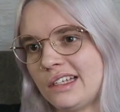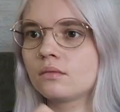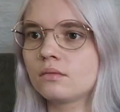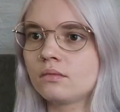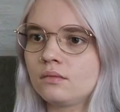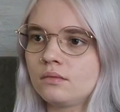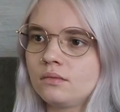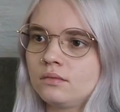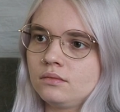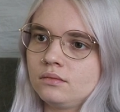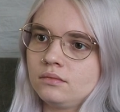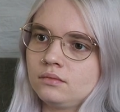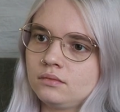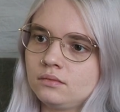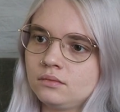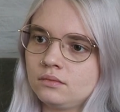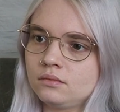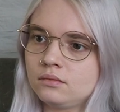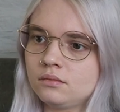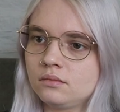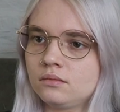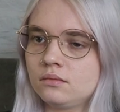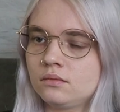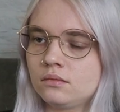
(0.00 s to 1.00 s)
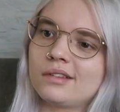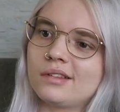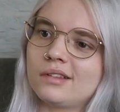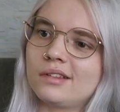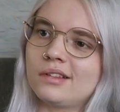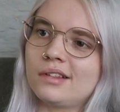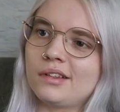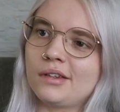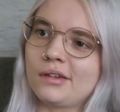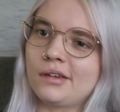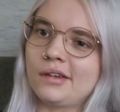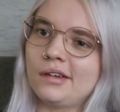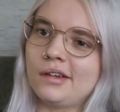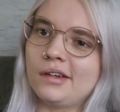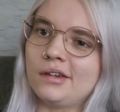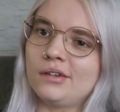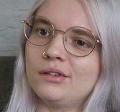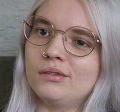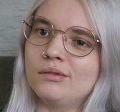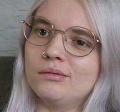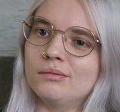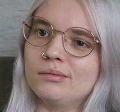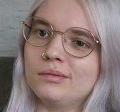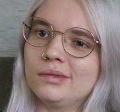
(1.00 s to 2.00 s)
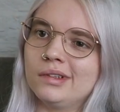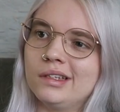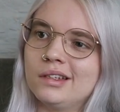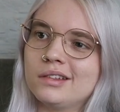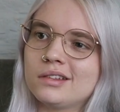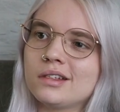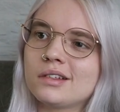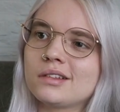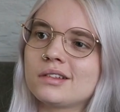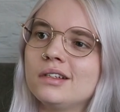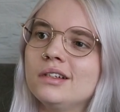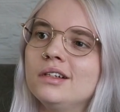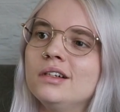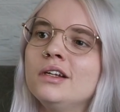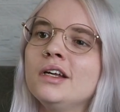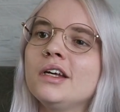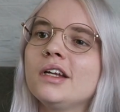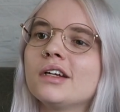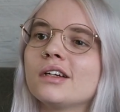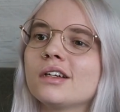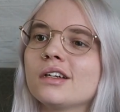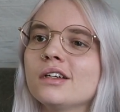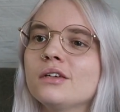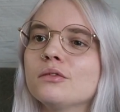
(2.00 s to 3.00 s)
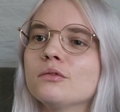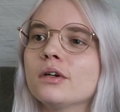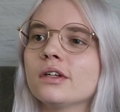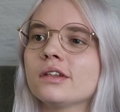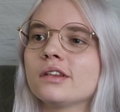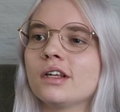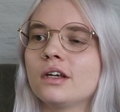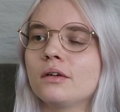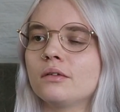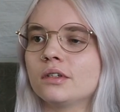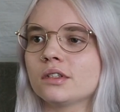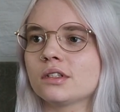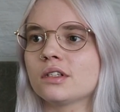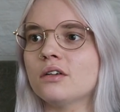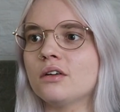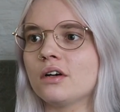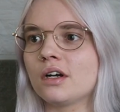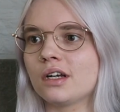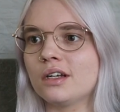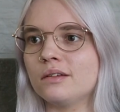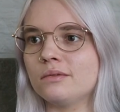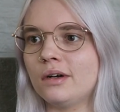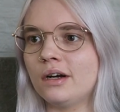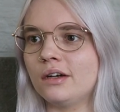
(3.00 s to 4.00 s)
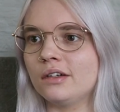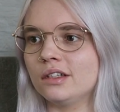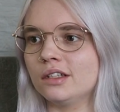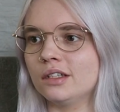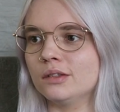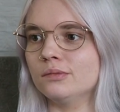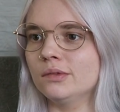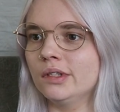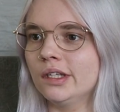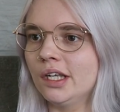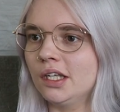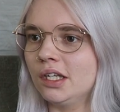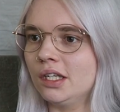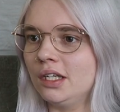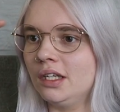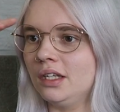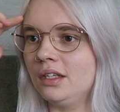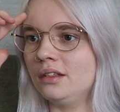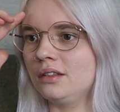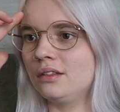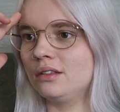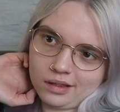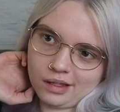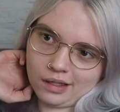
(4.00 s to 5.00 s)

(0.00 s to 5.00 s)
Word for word: Let's talk. Damn. This is literally what they were talking about in the beginning.